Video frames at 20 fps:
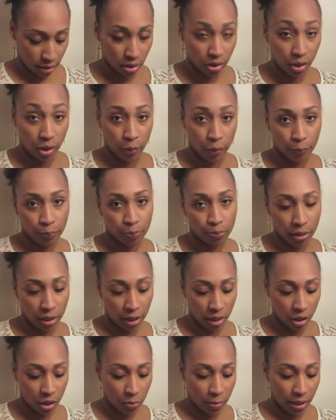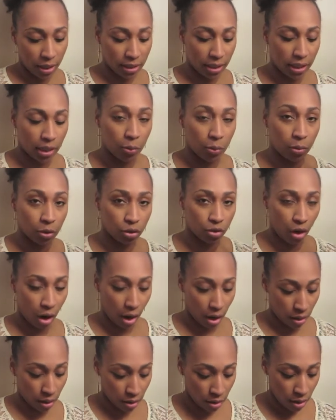so being a humectant will
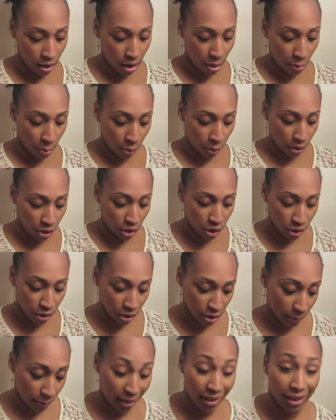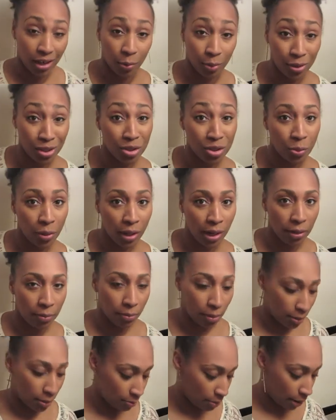draw moisture into my hair, which is what I
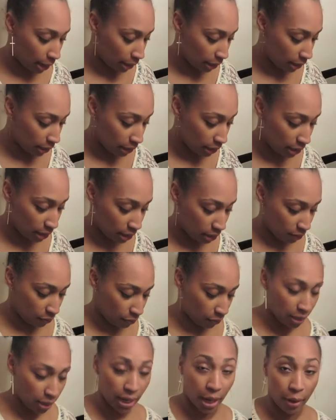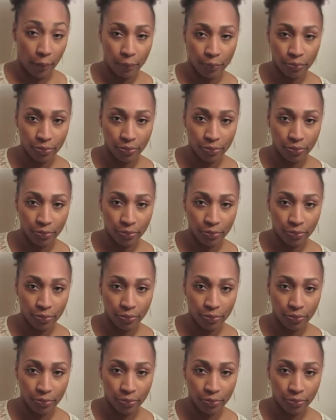am badly in need of right now.